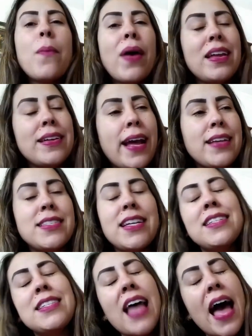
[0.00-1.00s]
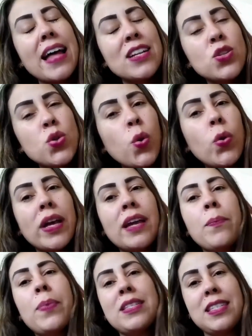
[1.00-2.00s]
But yes, it's that
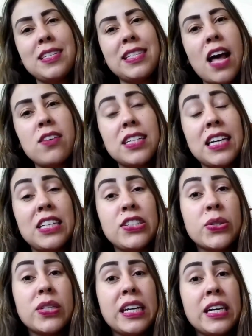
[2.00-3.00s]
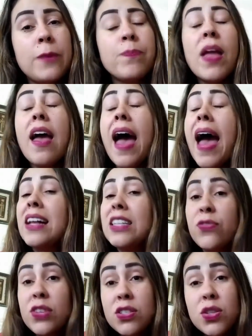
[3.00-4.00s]
annoying buzzing sound in your ear.
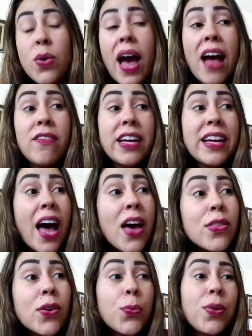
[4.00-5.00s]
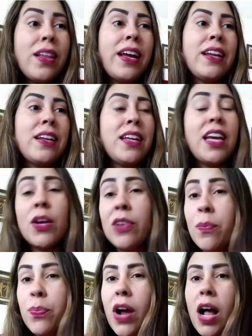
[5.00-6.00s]
And if you do have like other related
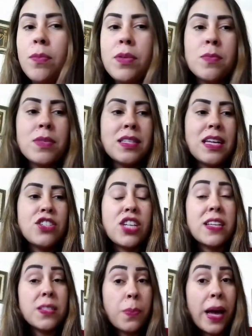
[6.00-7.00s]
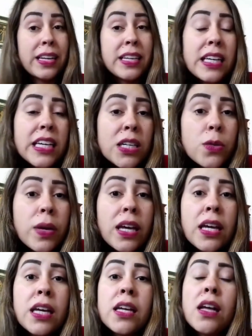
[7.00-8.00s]
hearing problems, such as bad
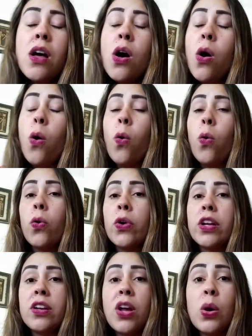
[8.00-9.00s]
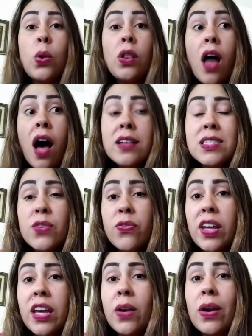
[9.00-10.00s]
hearing or, you know, loss
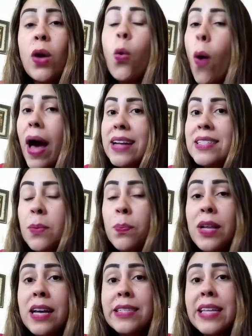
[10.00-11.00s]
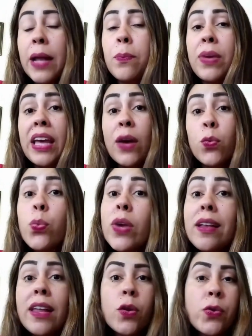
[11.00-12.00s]
of hearing, Quietum Plus can be a
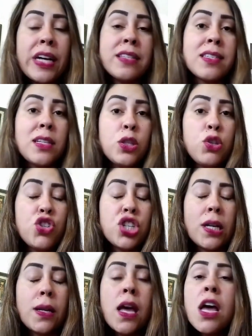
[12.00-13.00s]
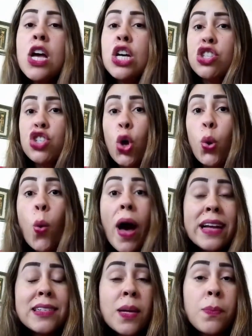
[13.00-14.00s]
really great solution. So
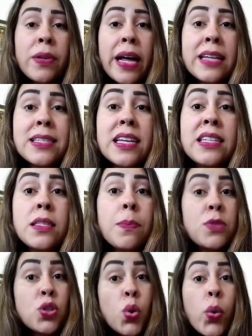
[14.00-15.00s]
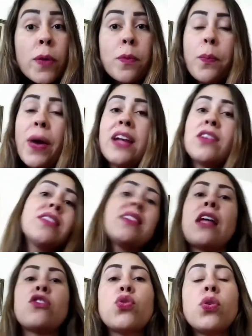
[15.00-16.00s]
Quietum Plus is absorbed by your
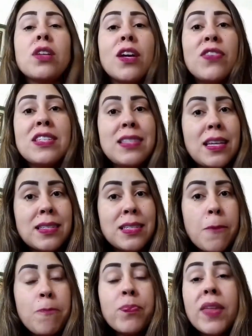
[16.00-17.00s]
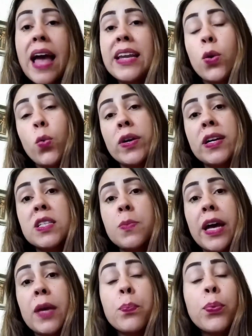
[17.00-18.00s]
central nervous system and it
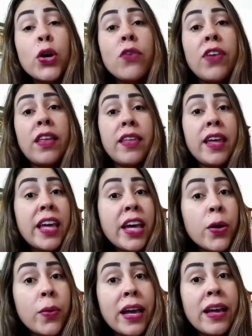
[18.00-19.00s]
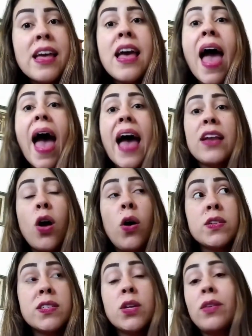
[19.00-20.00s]
works by improving the hearing and
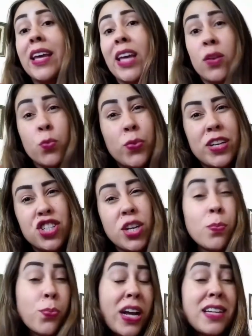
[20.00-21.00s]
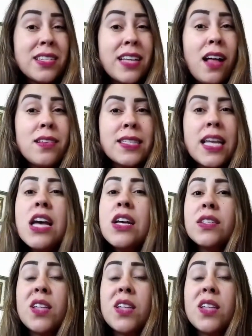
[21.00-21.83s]
also like enriching brain cells.